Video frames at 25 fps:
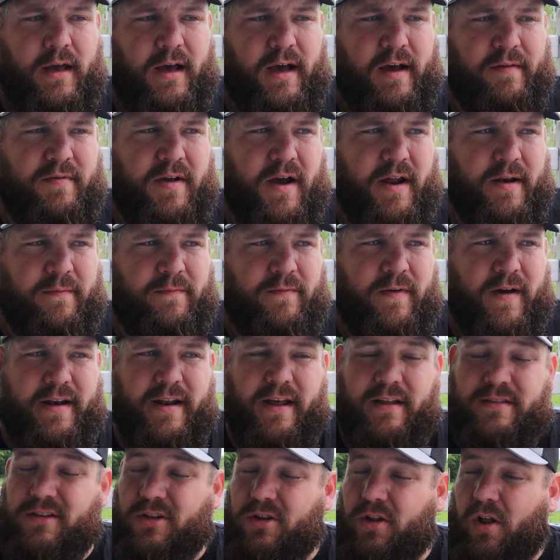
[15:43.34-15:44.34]
I've got to find
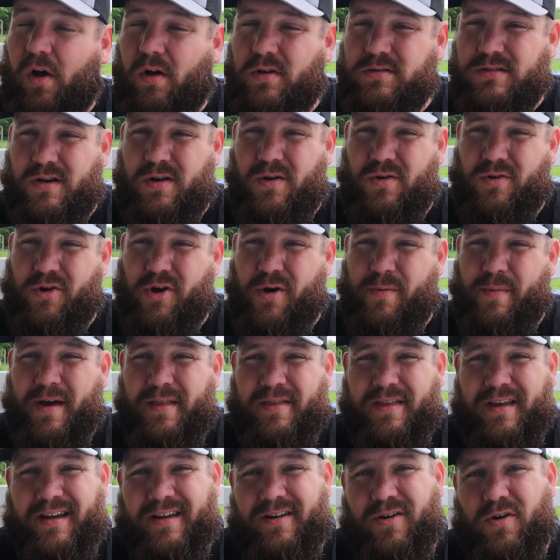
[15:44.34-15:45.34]
out the laws in Oklahoma. I
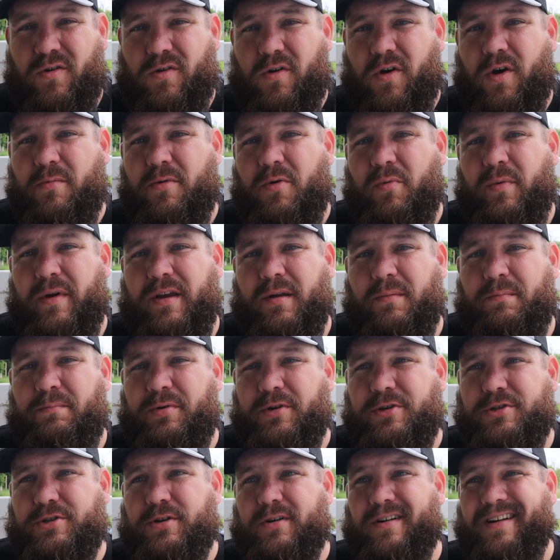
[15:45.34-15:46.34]
think in Oklahoma we can
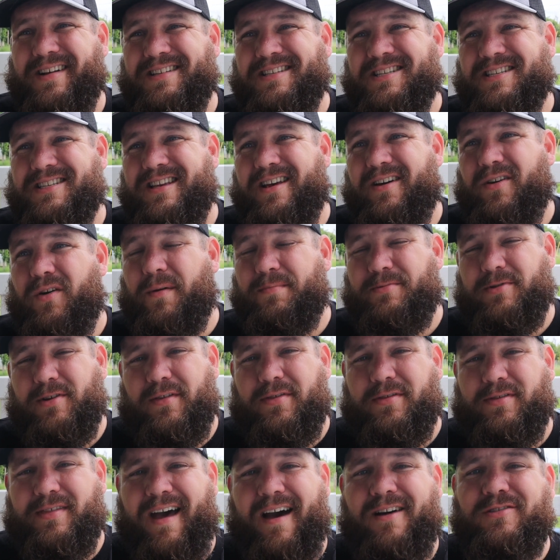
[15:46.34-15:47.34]
butcher and sell up to
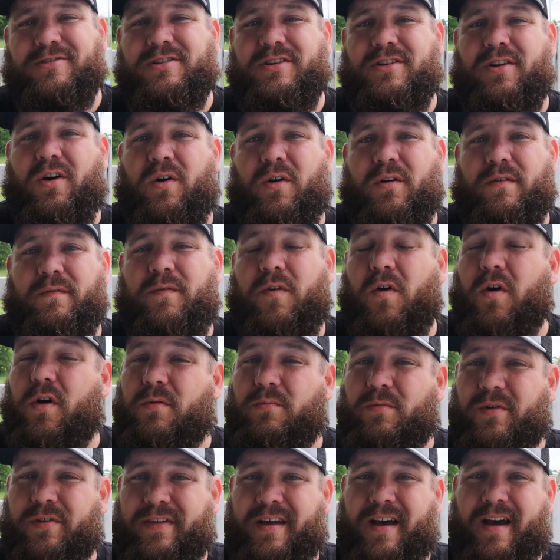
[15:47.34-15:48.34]
1,000 on
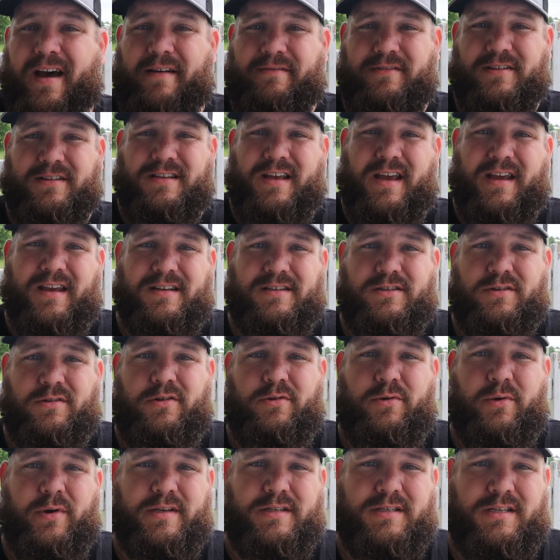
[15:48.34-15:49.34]
farm without having to take it to
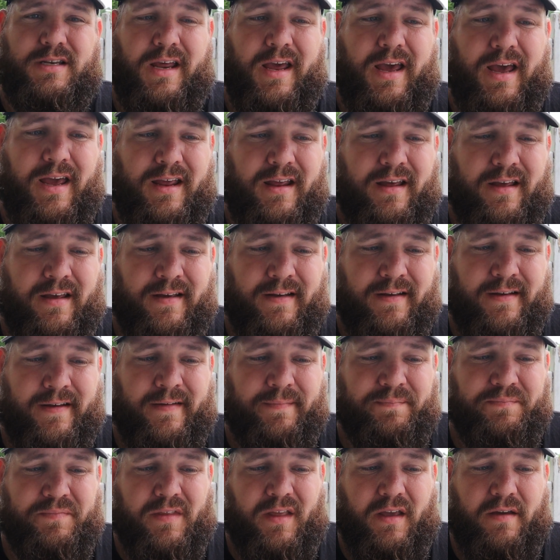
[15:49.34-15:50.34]
USDA.
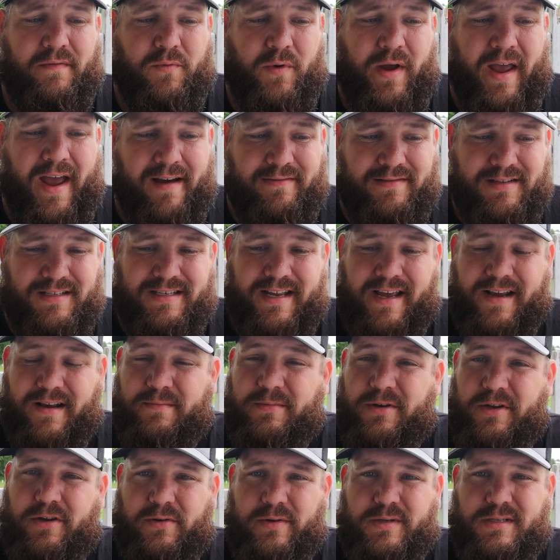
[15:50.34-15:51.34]
If we have to take
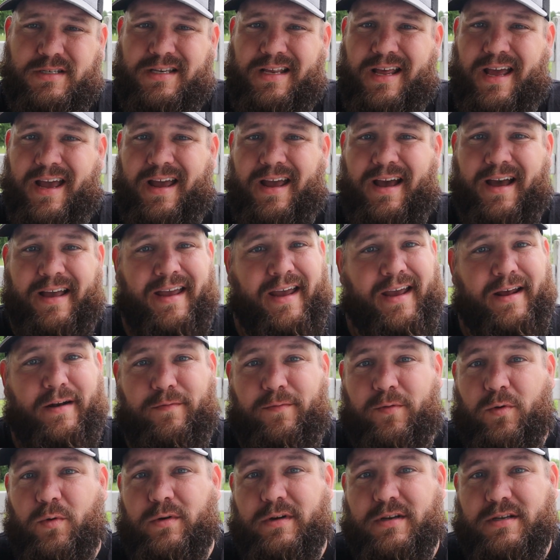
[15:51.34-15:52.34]
them to USDA, I can't
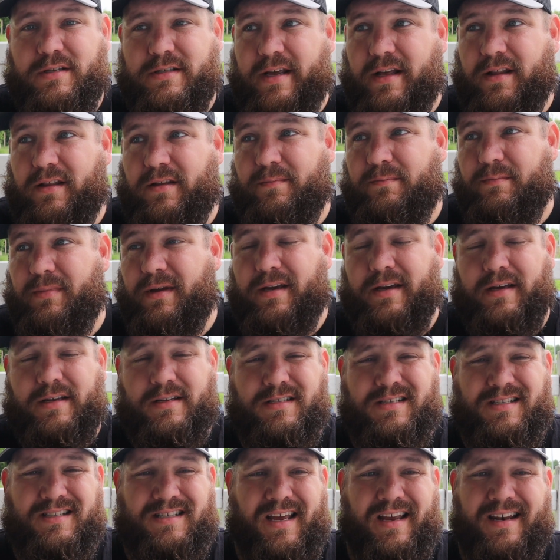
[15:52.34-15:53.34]
afford to sell them
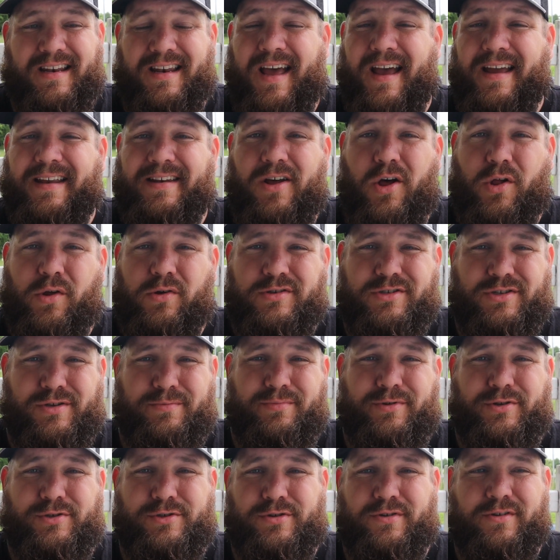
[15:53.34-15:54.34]
because it's like $9 to
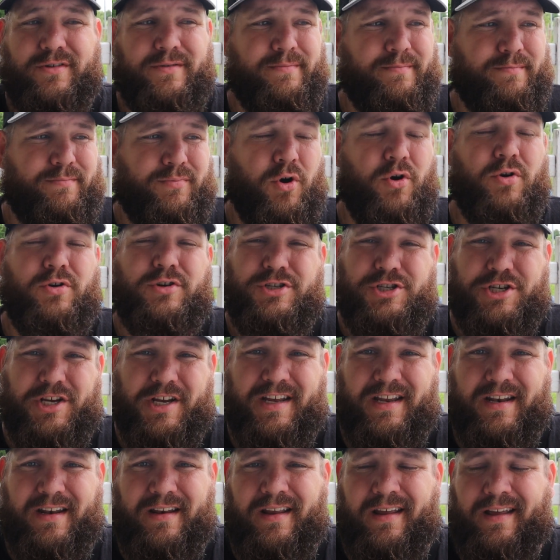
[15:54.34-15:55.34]
butcher per
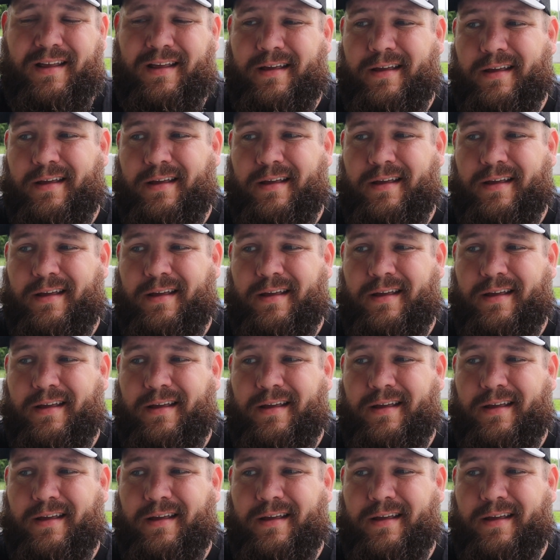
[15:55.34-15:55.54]
chicken.